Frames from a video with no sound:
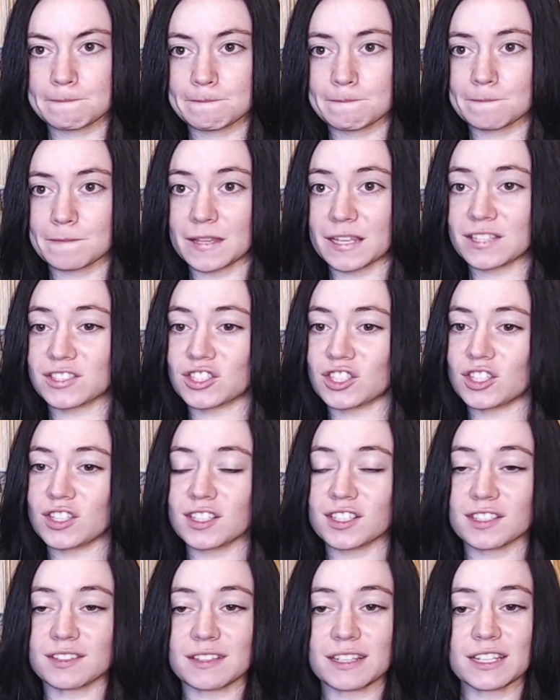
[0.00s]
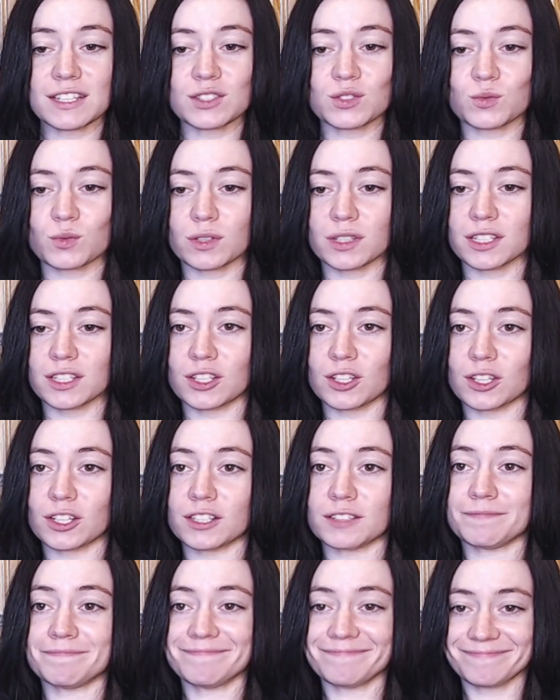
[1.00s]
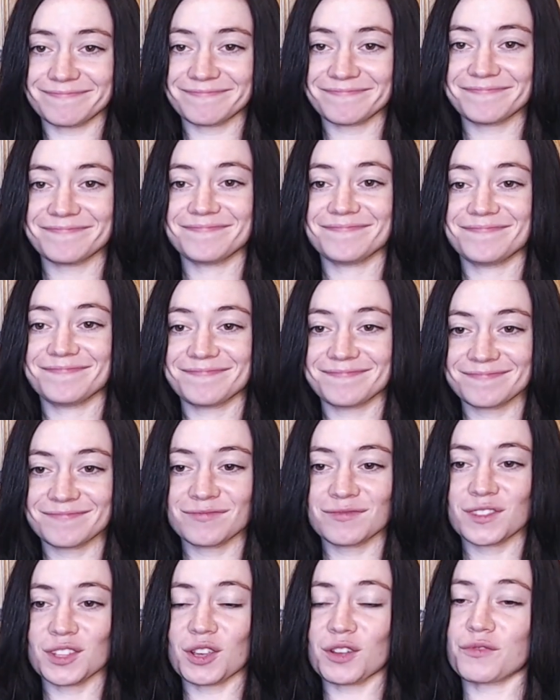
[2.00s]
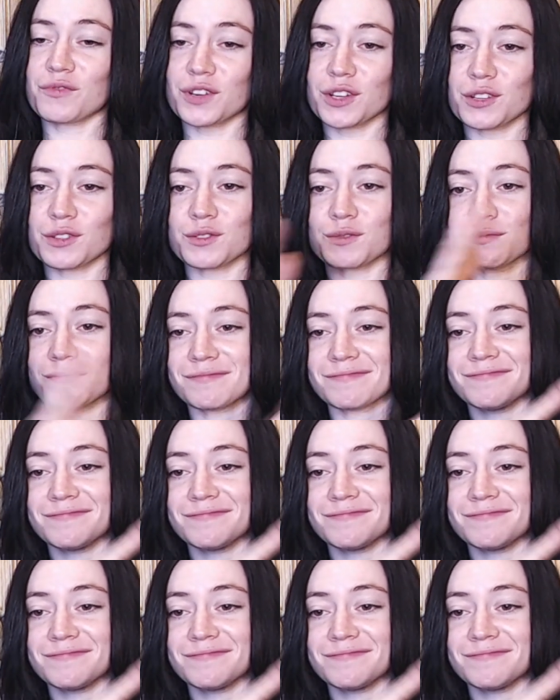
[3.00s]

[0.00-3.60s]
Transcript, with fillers: He's good. He's really good. Good for you.